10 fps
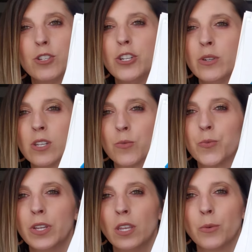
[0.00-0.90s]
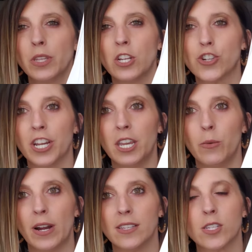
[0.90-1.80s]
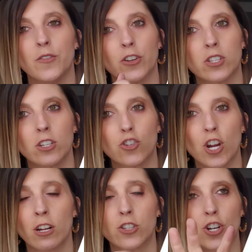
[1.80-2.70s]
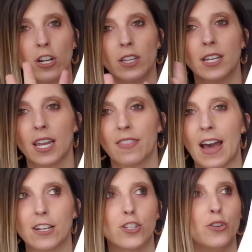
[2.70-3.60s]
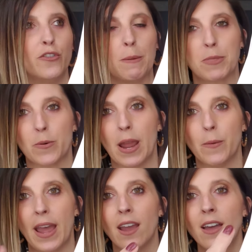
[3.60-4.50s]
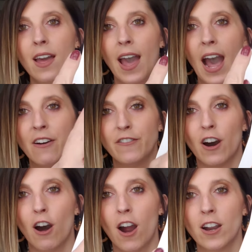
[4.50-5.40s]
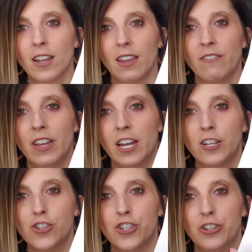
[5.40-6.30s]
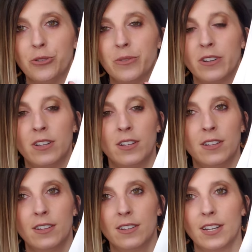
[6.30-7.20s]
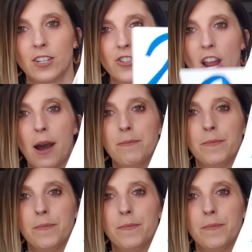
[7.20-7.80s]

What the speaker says: 2 is a really, really tricky one. So if you're still struggling to get that 2 flipped the right way, half a heart, give it a shoe. Nice job.